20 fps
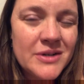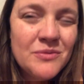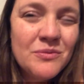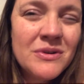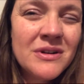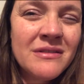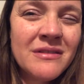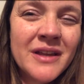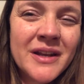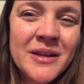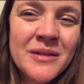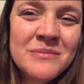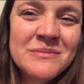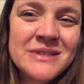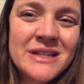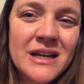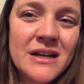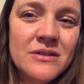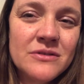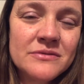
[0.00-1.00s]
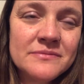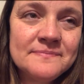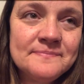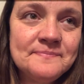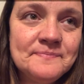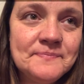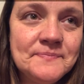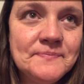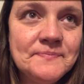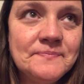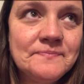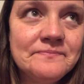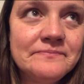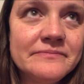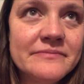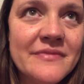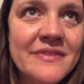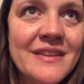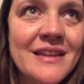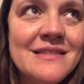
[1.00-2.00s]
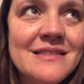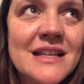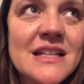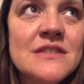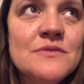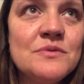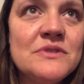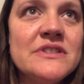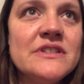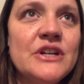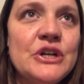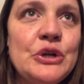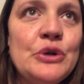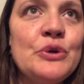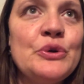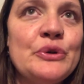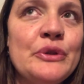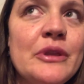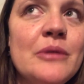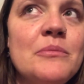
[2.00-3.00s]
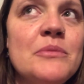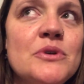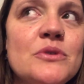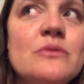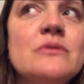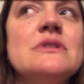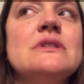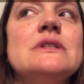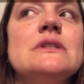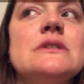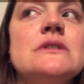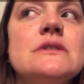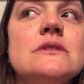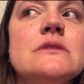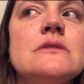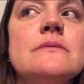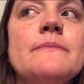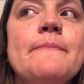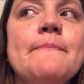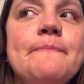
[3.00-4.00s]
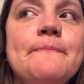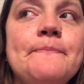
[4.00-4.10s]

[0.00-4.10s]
don't want to let him down. I think that's what's going to hurt the most is